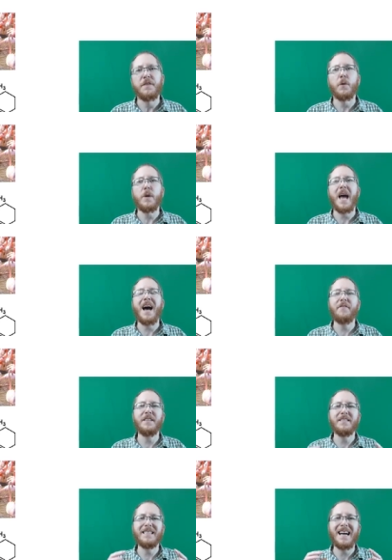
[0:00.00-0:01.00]
that we
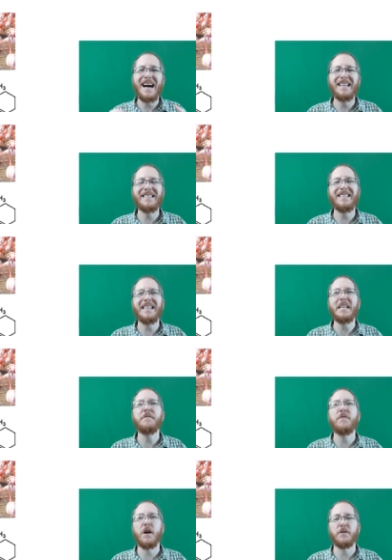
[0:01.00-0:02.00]
have these constant
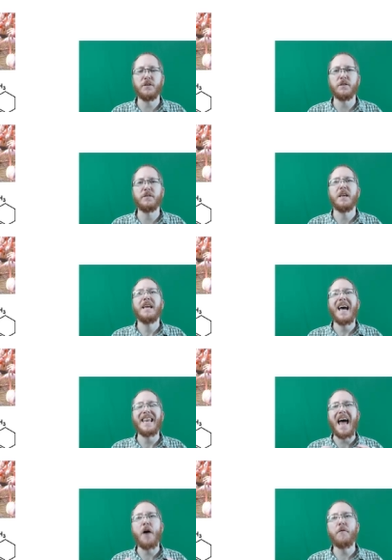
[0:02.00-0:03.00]
influxes
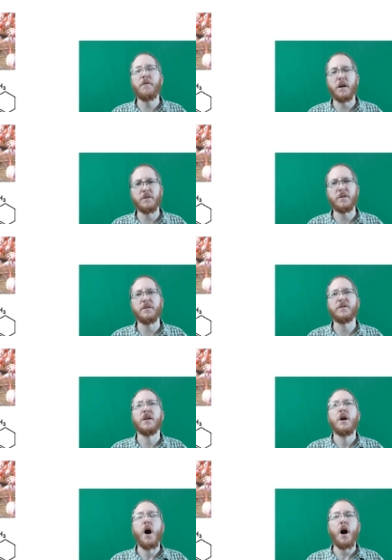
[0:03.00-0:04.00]
and
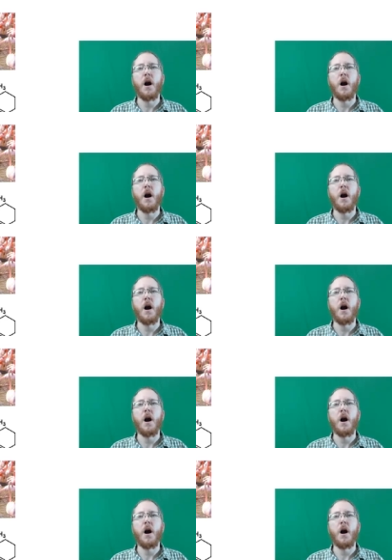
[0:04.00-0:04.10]
outfluxes